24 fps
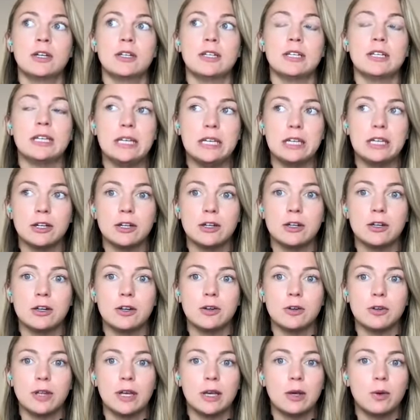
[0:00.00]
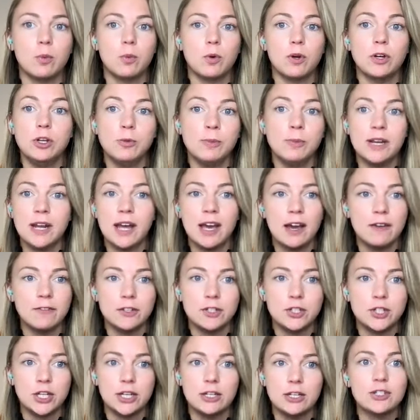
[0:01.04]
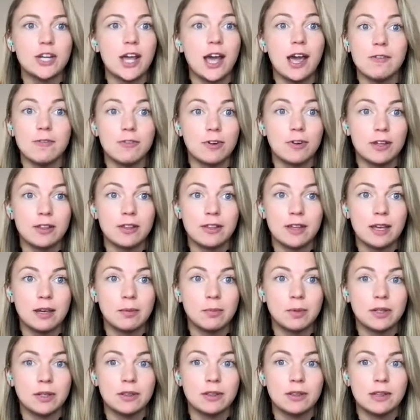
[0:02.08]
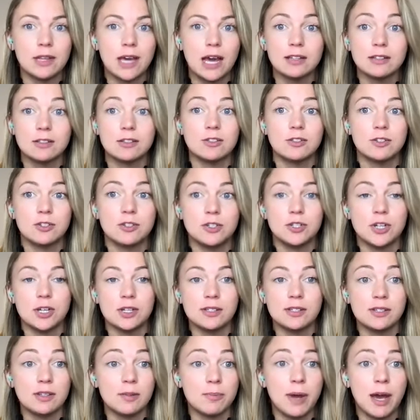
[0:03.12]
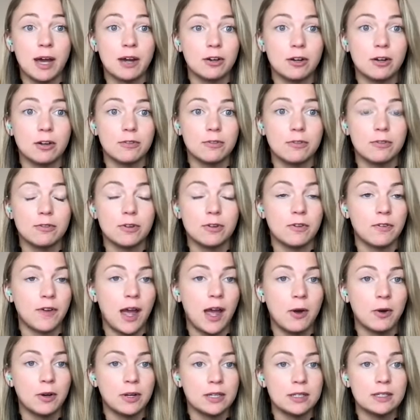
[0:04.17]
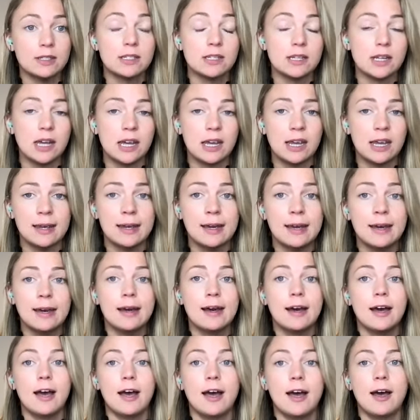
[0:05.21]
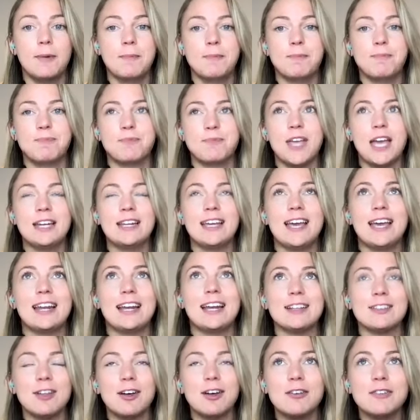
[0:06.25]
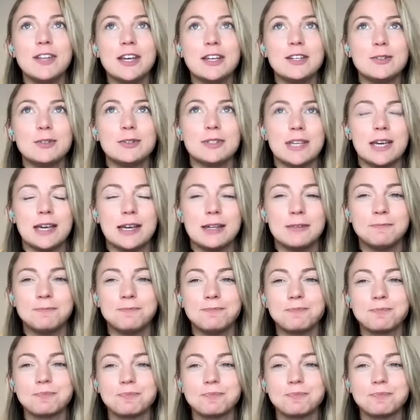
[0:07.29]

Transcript: hear, like, what do you mean I have to change everything? But that's just the matter of how it is today. And I love that you said